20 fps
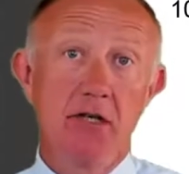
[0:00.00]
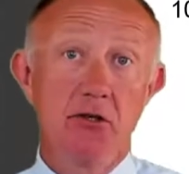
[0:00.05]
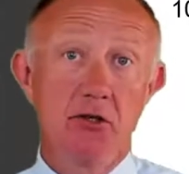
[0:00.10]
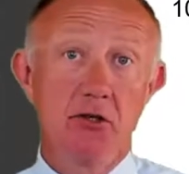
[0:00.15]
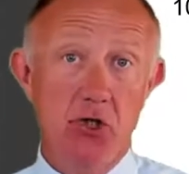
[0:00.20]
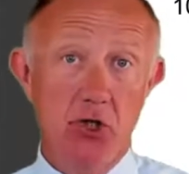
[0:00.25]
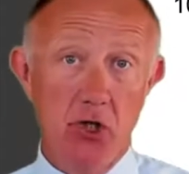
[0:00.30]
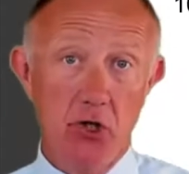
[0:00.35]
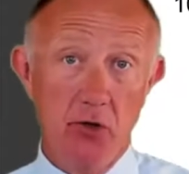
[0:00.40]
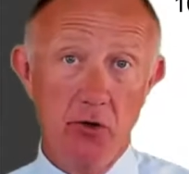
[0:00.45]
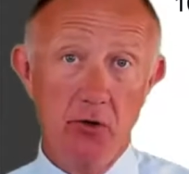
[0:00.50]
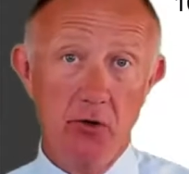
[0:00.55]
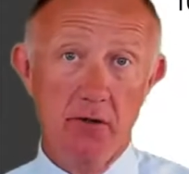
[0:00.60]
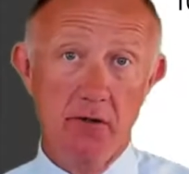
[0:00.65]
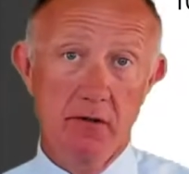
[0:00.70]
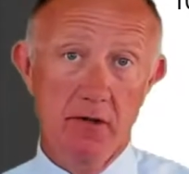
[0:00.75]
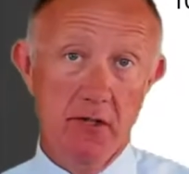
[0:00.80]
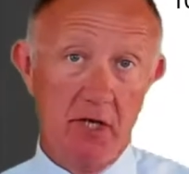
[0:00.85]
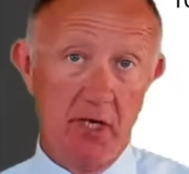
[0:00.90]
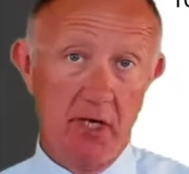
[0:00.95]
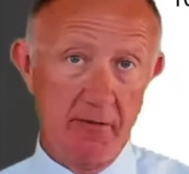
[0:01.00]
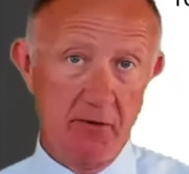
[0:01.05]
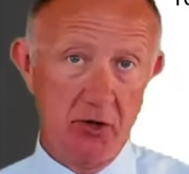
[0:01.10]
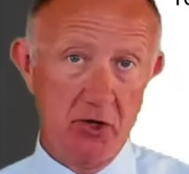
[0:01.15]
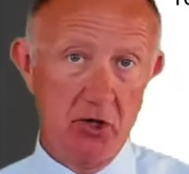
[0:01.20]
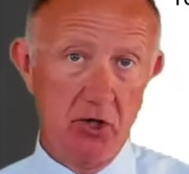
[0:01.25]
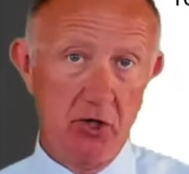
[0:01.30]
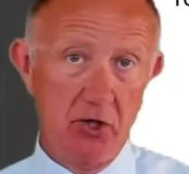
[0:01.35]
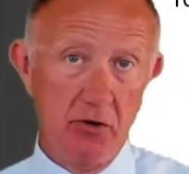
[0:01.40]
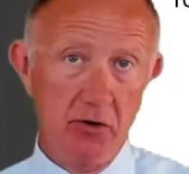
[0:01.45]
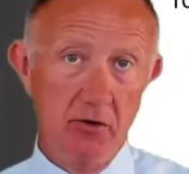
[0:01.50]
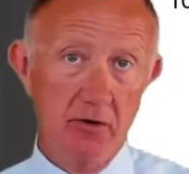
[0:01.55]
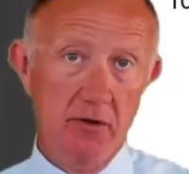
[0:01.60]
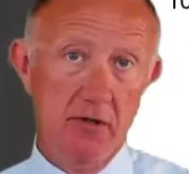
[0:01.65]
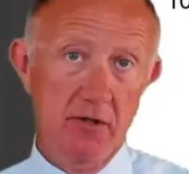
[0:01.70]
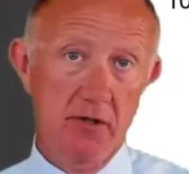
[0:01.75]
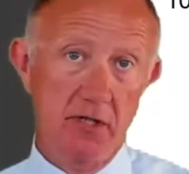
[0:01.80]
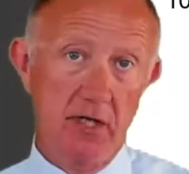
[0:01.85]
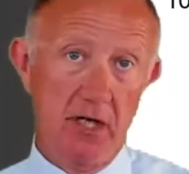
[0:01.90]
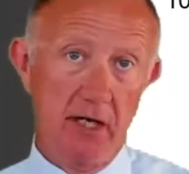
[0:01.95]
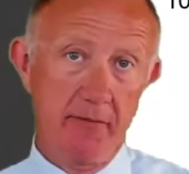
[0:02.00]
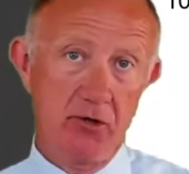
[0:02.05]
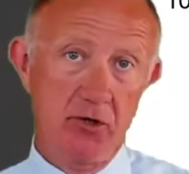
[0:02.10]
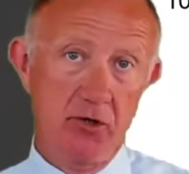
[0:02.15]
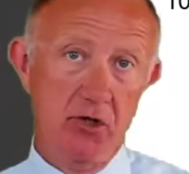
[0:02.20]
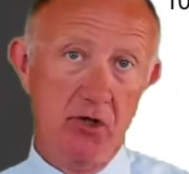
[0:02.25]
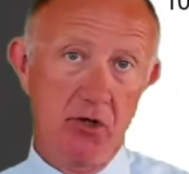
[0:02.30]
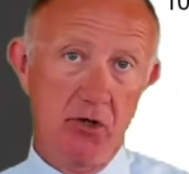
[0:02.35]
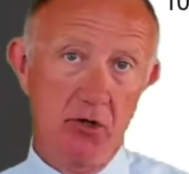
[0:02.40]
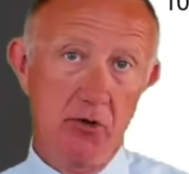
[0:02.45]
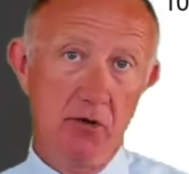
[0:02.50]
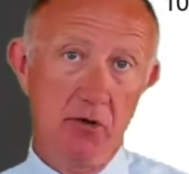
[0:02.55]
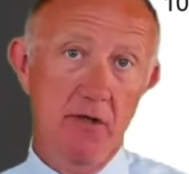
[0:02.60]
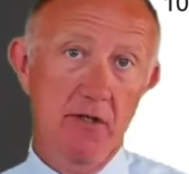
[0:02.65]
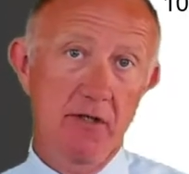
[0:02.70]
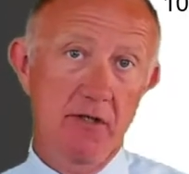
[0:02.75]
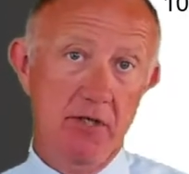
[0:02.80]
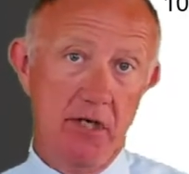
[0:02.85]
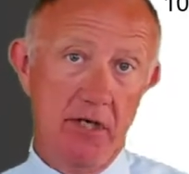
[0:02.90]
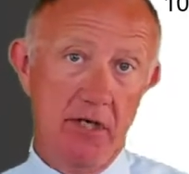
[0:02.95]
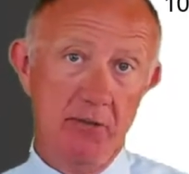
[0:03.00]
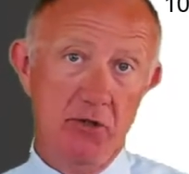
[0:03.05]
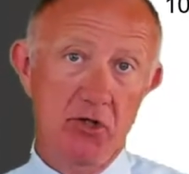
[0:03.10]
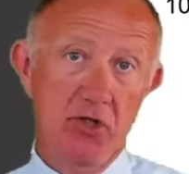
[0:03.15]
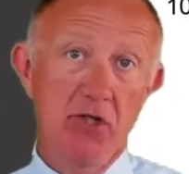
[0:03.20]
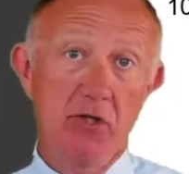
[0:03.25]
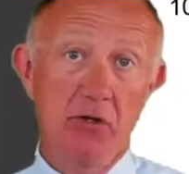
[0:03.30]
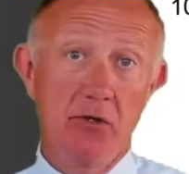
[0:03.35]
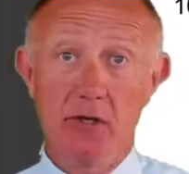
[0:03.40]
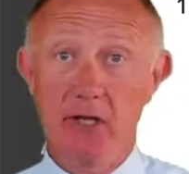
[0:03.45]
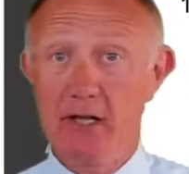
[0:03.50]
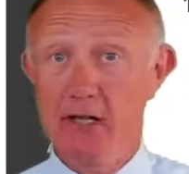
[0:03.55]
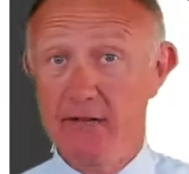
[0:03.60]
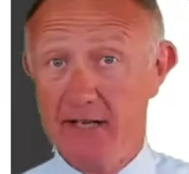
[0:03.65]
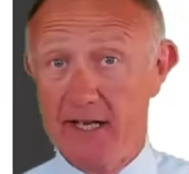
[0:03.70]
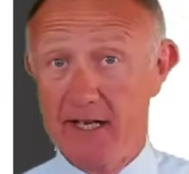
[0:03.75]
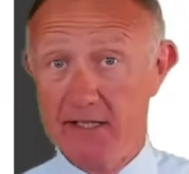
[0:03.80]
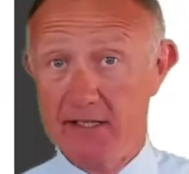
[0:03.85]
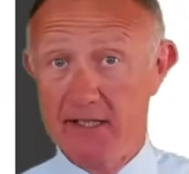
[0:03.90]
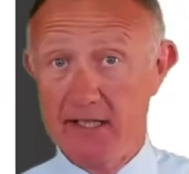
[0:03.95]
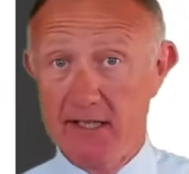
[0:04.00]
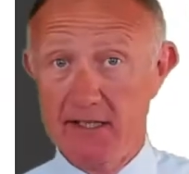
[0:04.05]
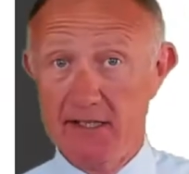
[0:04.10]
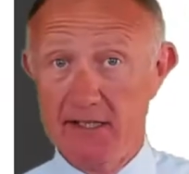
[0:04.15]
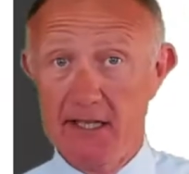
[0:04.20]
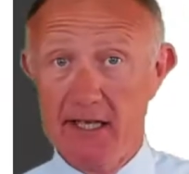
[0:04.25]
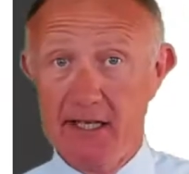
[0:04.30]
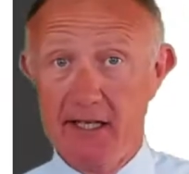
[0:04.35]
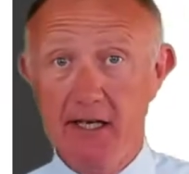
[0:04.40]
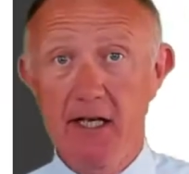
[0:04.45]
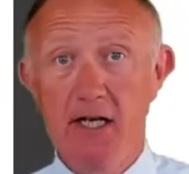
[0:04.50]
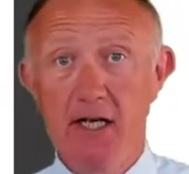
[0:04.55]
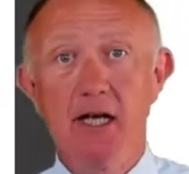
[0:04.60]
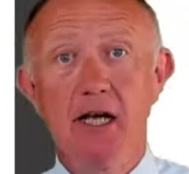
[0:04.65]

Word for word: 2 times 2 times 2 times 2. That's 16.